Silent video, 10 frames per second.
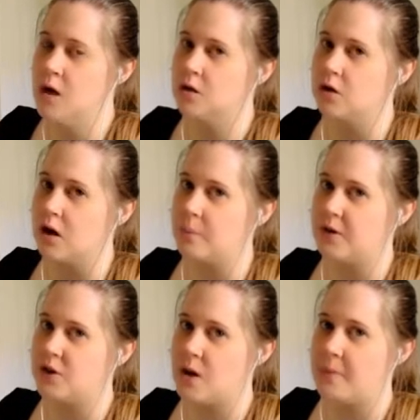talking
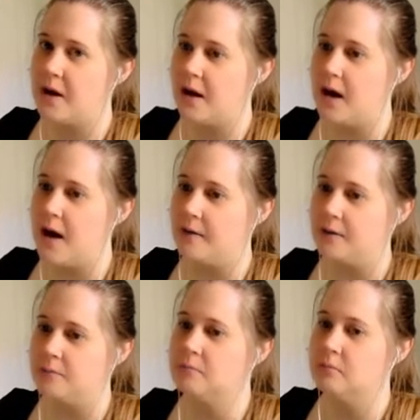about jumping a
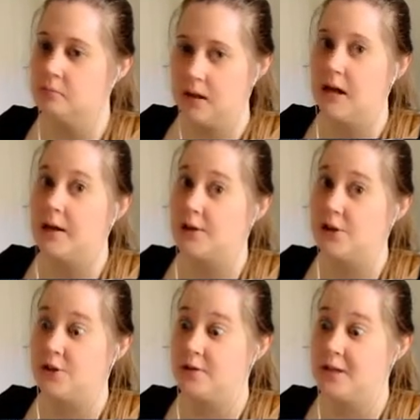gun. Let's
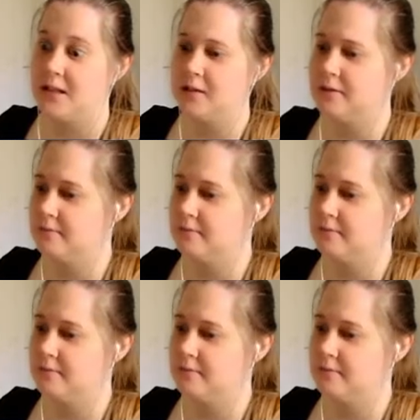do this.